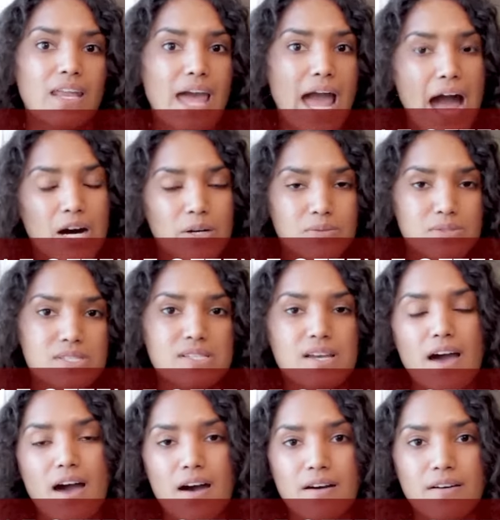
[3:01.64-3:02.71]
and out
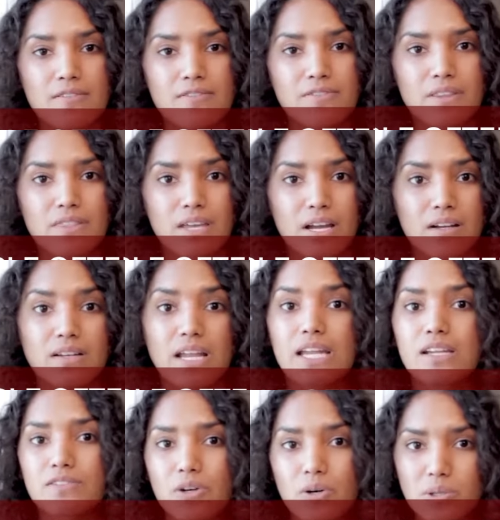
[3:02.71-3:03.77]
of their
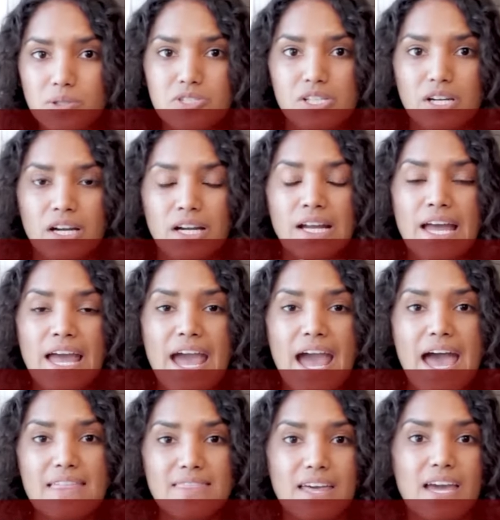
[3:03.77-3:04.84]
native culture
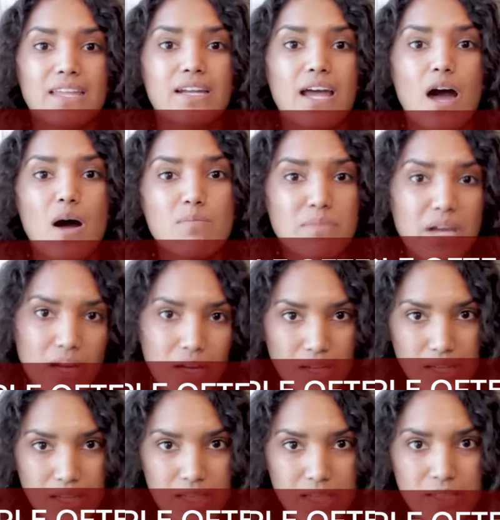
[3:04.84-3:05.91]
and then
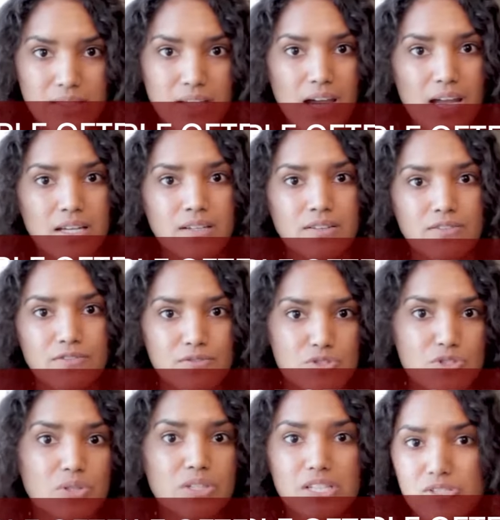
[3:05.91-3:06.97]
American kind of
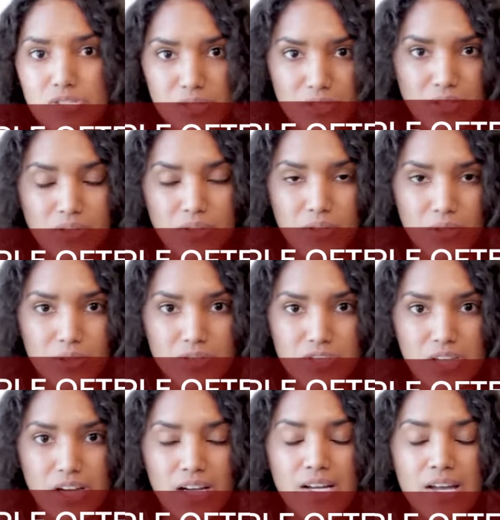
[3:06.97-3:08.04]
traditional
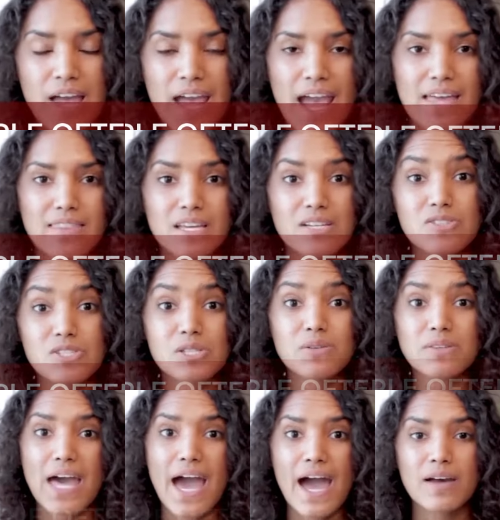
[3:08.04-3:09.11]
culture. And they do
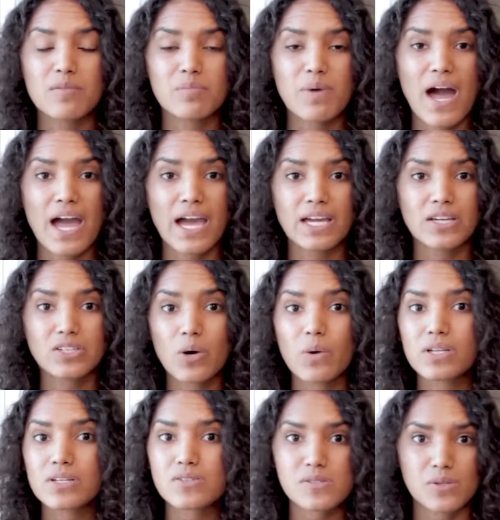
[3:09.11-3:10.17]
that by
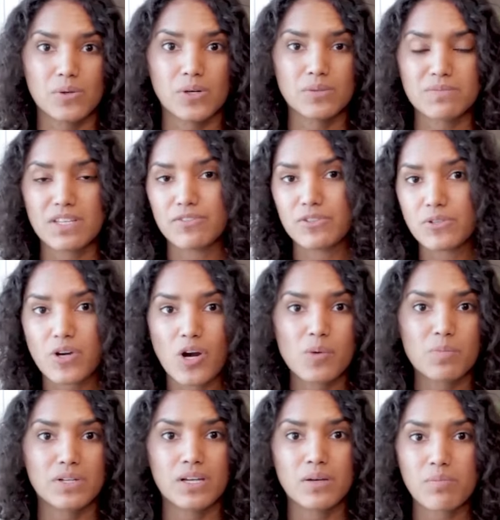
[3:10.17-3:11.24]
going to school. If you grow
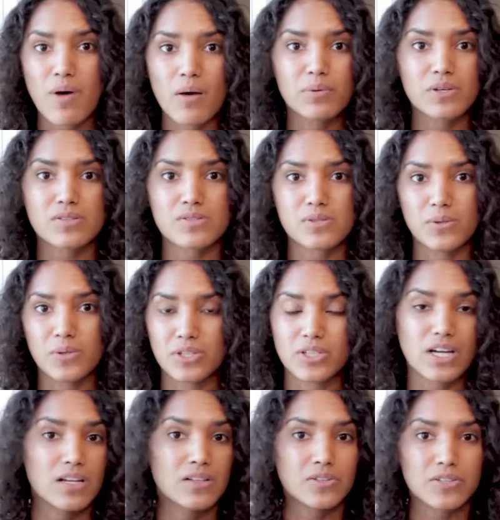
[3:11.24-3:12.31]
up in a public school, you're
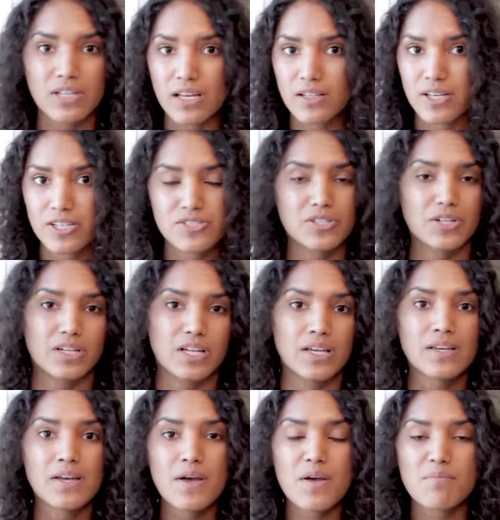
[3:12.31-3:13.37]
going to learn English. You're going
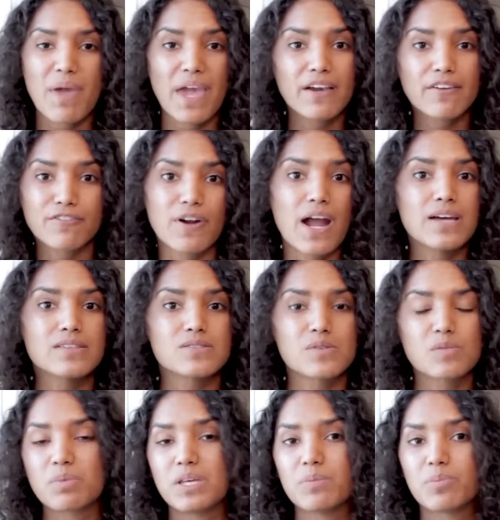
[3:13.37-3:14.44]
to make friends
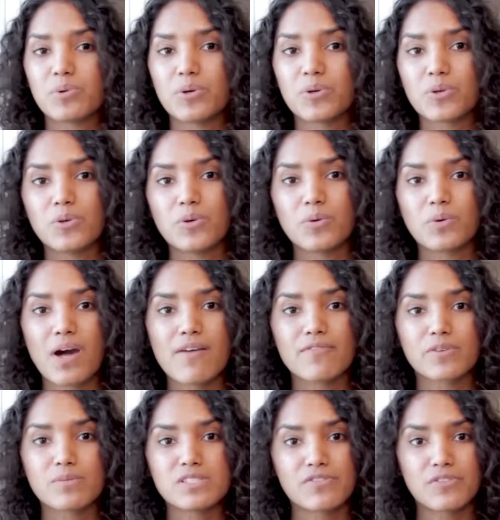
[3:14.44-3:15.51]
with people who come
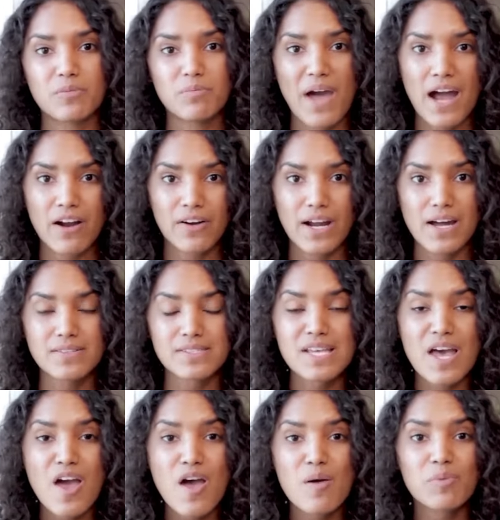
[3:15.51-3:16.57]
from different backgrounds.
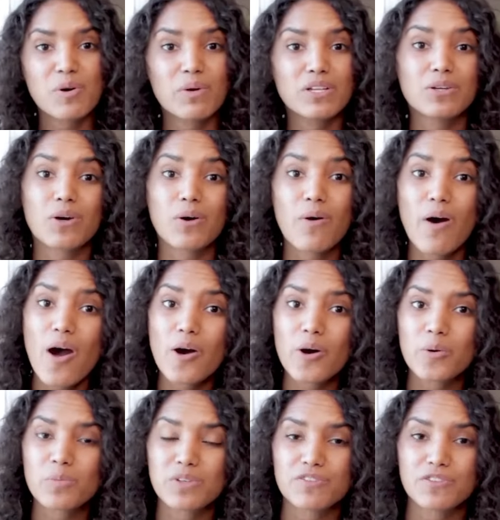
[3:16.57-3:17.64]
But when you go
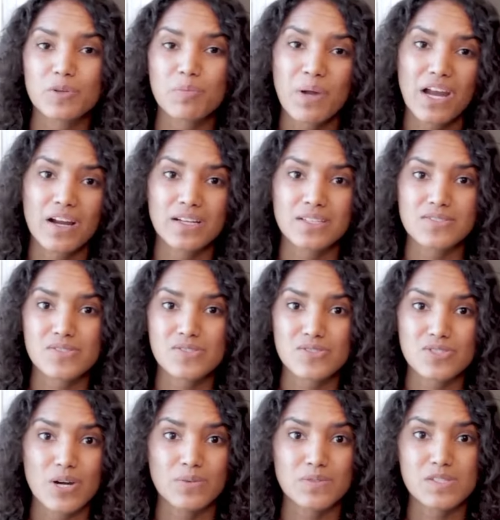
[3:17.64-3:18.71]
home, if your parents
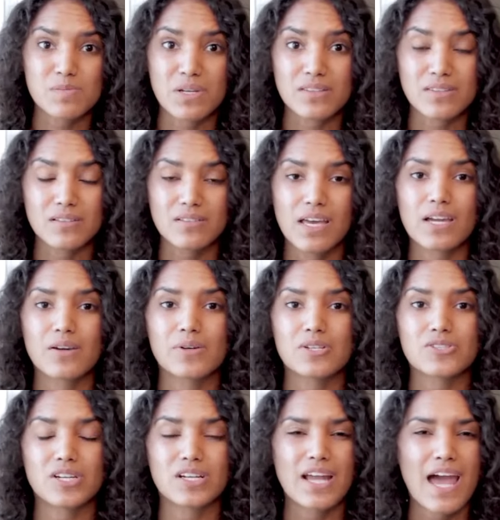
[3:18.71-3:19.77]
don't speak the
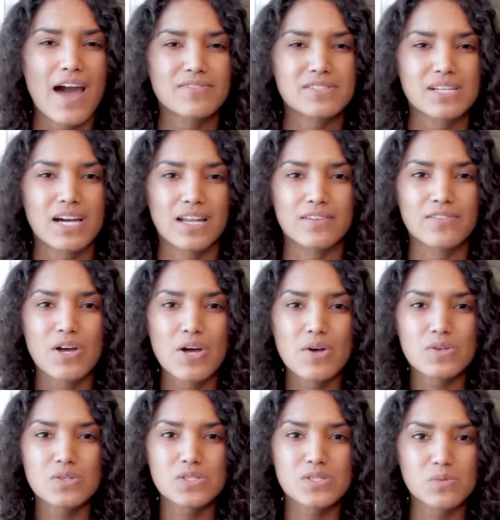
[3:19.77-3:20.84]
language, you're going to have to kind of
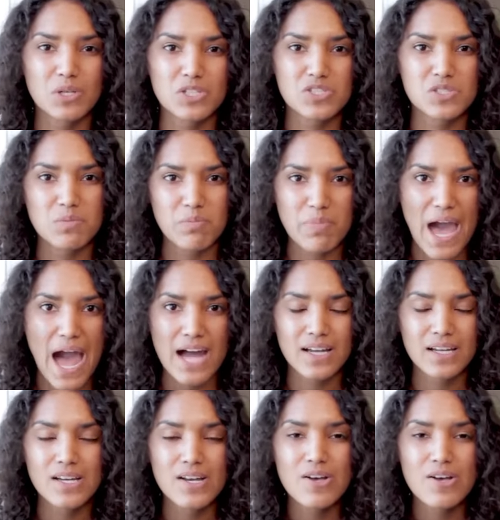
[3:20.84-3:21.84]
switch back.